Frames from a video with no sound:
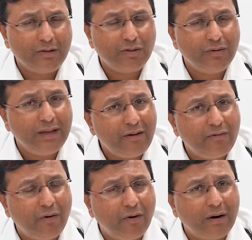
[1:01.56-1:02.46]
So
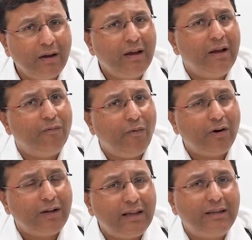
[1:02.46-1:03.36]
therefore,
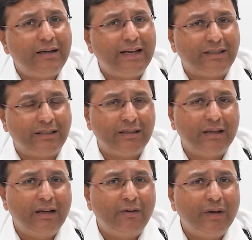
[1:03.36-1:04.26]
what are the tests
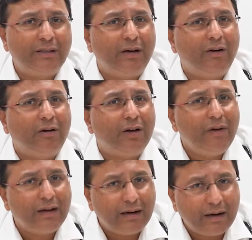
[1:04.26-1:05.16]
which a doctor
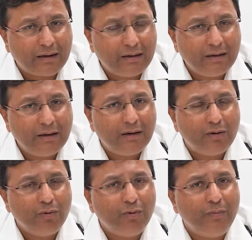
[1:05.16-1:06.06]
will conduct
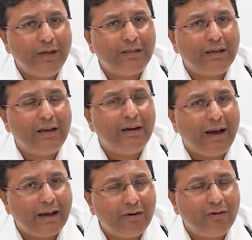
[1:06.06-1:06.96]
to basically
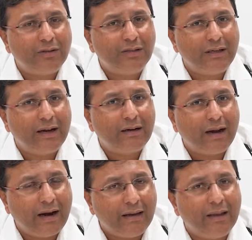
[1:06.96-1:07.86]
diagnose, detect,
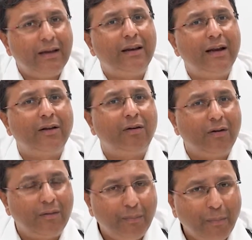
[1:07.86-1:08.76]
and then later
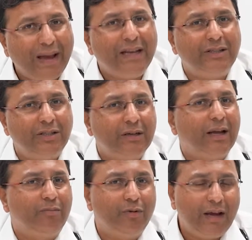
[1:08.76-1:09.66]
on manage
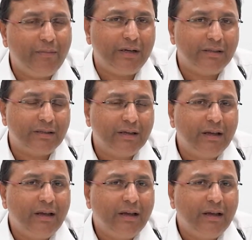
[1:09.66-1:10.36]
type 2 diabetes?